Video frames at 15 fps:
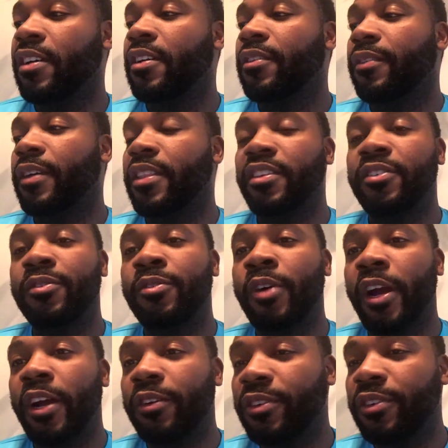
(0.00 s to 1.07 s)
Randy
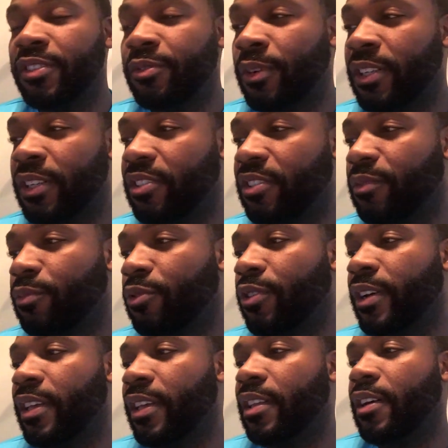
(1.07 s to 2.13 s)
Gregory is questionable.
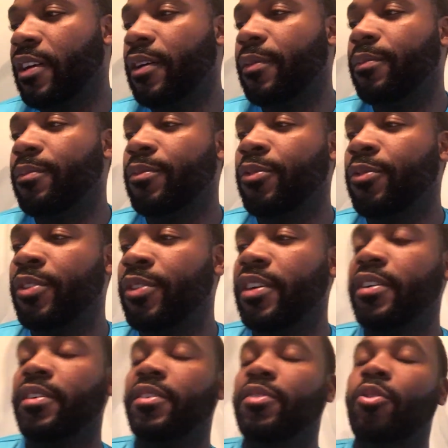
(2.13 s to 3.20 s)
And on
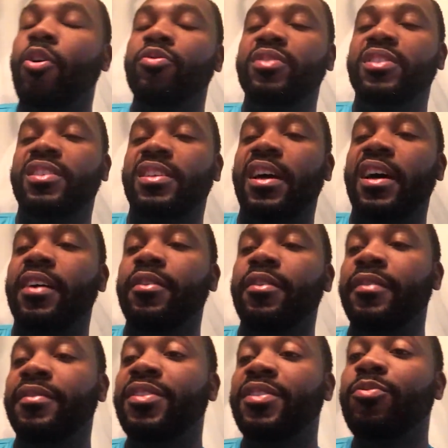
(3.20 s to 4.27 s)
the Colts side, you
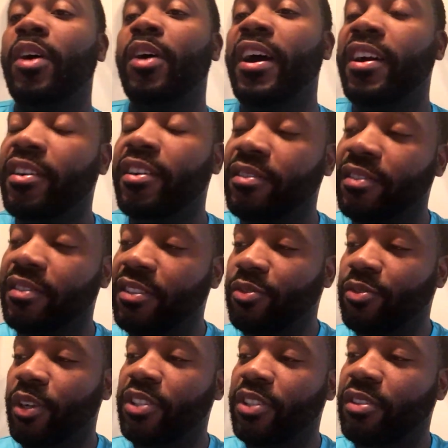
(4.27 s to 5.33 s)
had T.Y. Hilton is
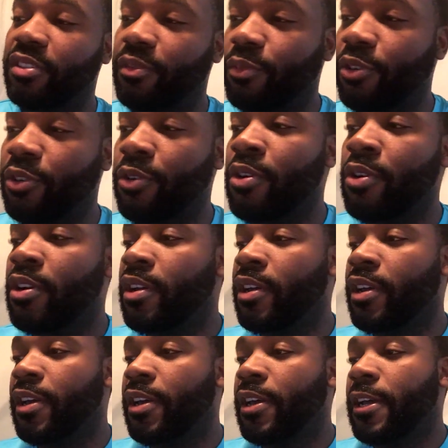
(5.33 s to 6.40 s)
questionable.
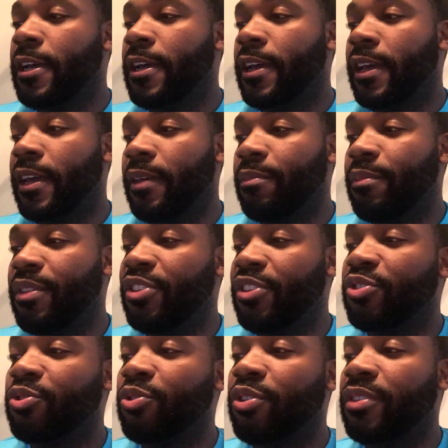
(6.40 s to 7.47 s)
And
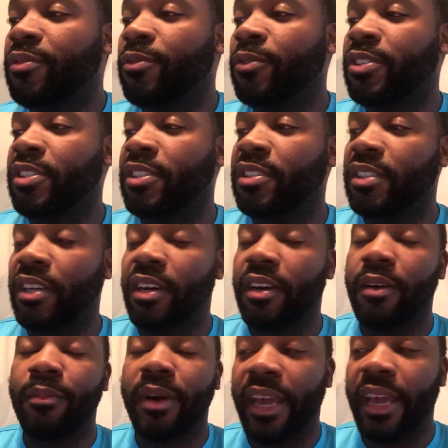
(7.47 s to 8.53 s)
Minnesota versus
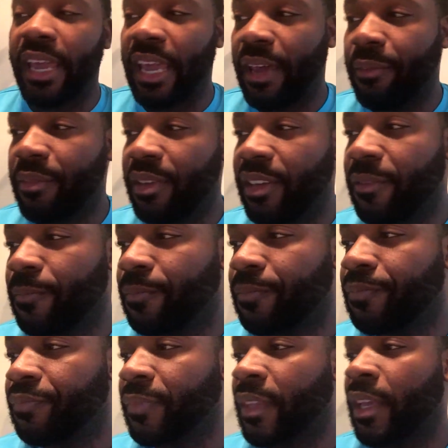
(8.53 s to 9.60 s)
Miami,
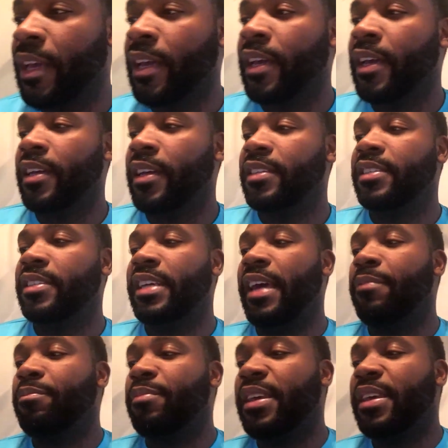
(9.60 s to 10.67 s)

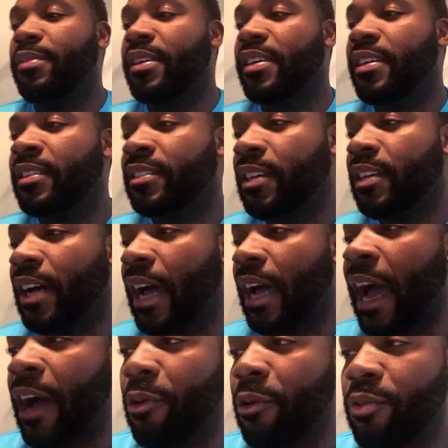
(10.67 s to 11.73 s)
Chad Beebe is
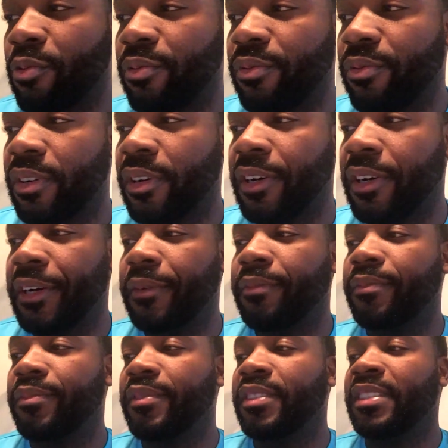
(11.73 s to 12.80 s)
out.
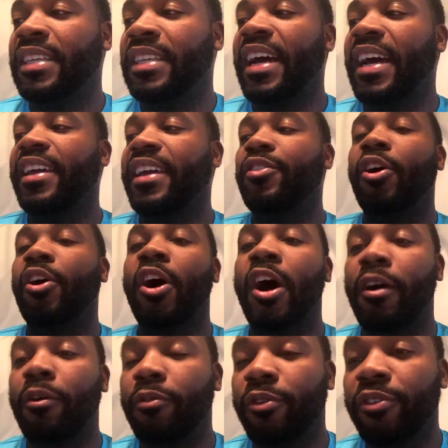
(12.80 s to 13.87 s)
Zion
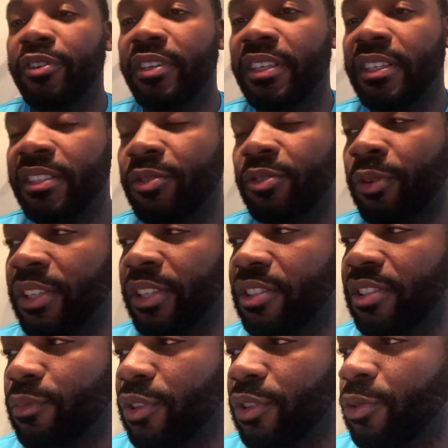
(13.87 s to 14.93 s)
Howard is questionable.